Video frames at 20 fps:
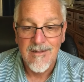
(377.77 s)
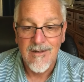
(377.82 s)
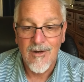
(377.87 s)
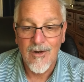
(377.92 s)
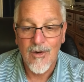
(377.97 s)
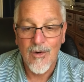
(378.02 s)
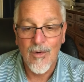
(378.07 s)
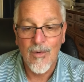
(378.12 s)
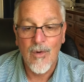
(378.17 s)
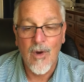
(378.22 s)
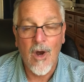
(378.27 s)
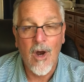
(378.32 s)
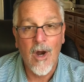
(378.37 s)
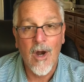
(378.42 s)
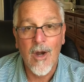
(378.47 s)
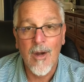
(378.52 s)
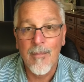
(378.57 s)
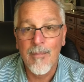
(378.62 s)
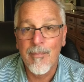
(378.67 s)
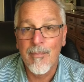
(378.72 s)
Oh,
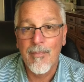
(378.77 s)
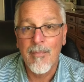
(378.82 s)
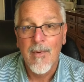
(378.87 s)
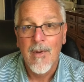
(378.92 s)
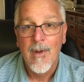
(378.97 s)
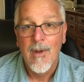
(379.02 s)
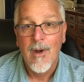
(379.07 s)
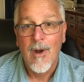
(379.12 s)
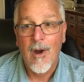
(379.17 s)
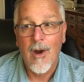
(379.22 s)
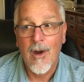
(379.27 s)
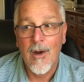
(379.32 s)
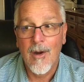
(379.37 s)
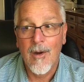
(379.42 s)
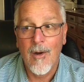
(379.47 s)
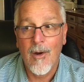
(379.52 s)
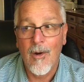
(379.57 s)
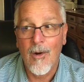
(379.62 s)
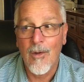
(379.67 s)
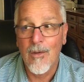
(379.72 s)

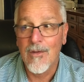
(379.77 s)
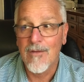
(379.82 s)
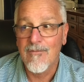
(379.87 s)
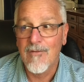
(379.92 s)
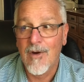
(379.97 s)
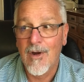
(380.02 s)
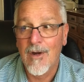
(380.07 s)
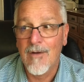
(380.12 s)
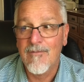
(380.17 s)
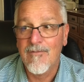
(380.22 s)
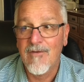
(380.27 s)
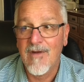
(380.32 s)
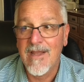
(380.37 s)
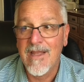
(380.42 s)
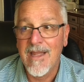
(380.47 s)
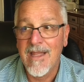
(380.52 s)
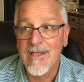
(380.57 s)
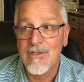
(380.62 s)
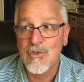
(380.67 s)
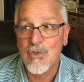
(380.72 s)
all of our
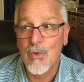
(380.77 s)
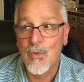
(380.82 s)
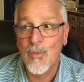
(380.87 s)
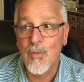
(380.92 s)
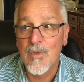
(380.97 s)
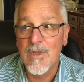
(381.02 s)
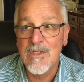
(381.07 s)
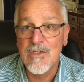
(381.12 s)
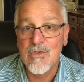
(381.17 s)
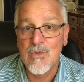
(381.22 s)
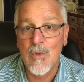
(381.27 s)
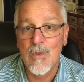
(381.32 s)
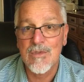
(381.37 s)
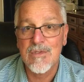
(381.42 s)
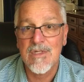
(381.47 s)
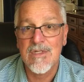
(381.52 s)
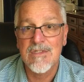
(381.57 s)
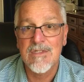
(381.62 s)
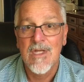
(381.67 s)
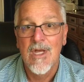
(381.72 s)
financial
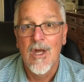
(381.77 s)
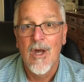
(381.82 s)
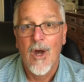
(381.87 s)
resources